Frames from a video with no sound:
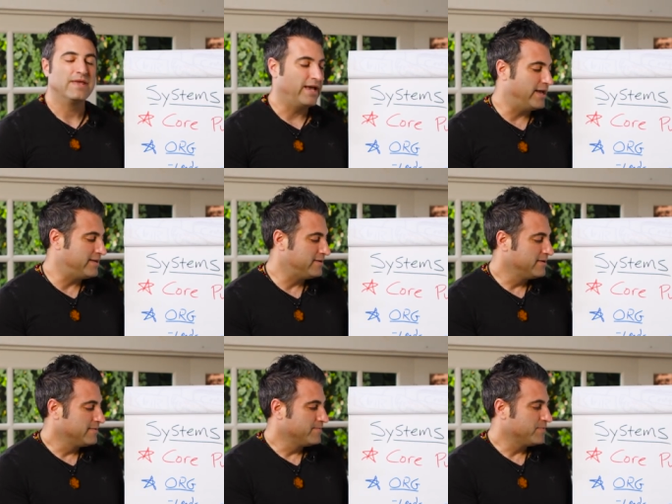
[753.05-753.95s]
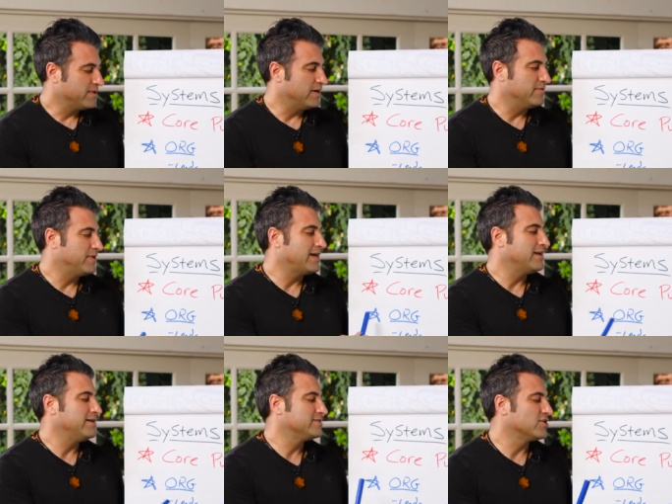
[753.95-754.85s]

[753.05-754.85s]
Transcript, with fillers: And, um, that, and it